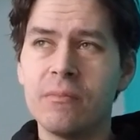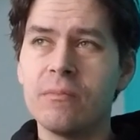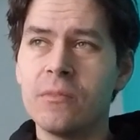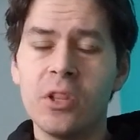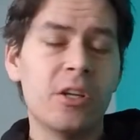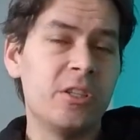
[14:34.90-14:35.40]

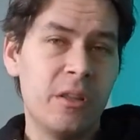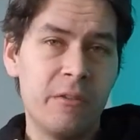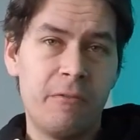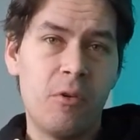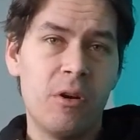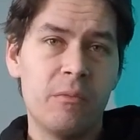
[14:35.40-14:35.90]
Look to the
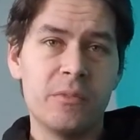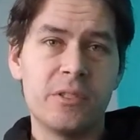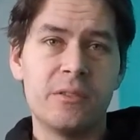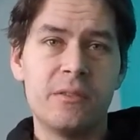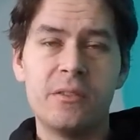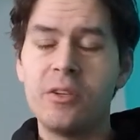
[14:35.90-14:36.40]
forums.
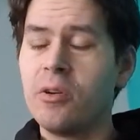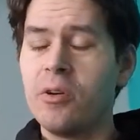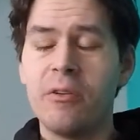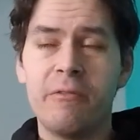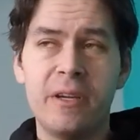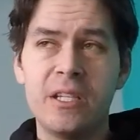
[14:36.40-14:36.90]
Don't go to
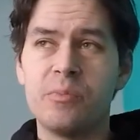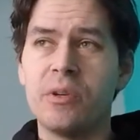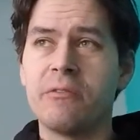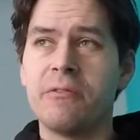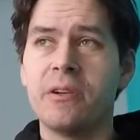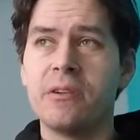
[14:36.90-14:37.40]
Facebook
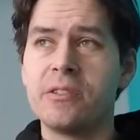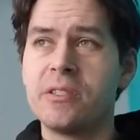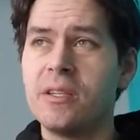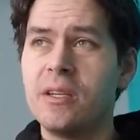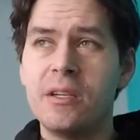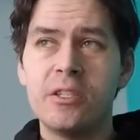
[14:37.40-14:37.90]
first.
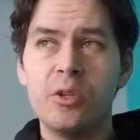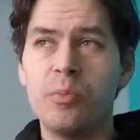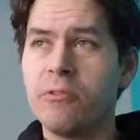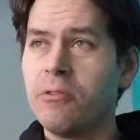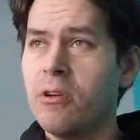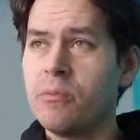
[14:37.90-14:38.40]

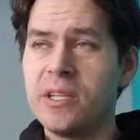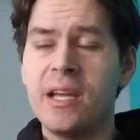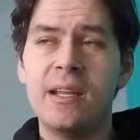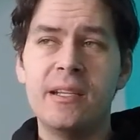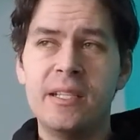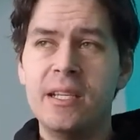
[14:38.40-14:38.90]
Superforms,
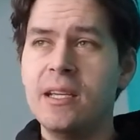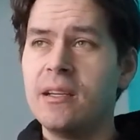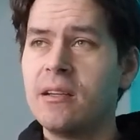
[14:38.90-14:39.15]
NAT,